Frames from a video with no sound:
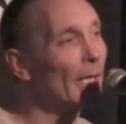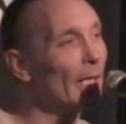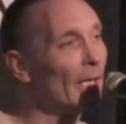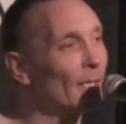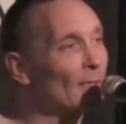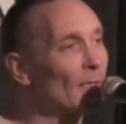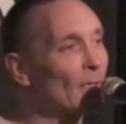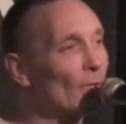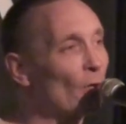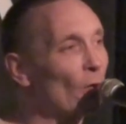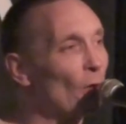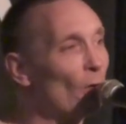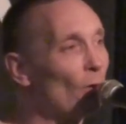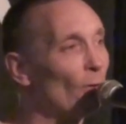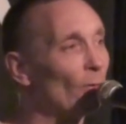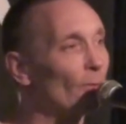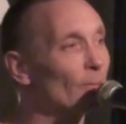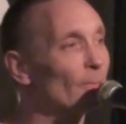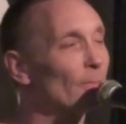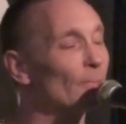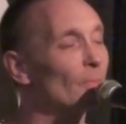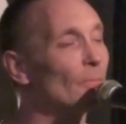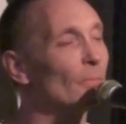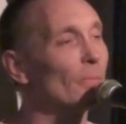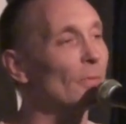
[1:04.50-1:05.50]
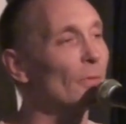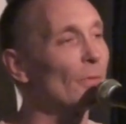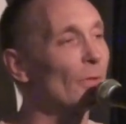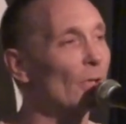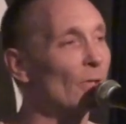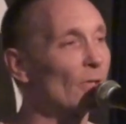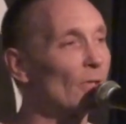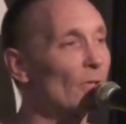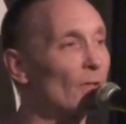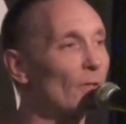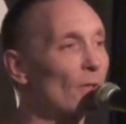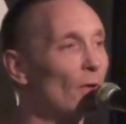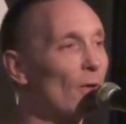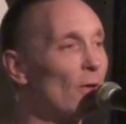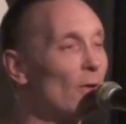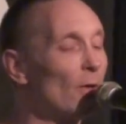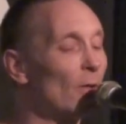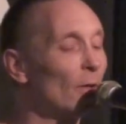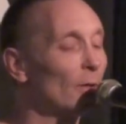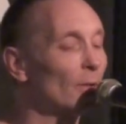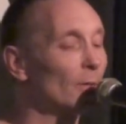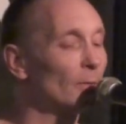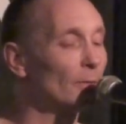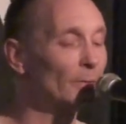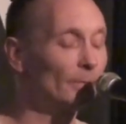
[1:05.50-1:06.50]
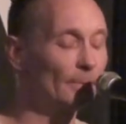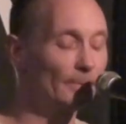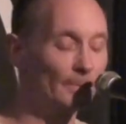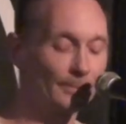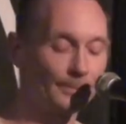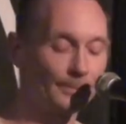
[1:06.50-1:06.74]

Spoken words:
It's called The Song.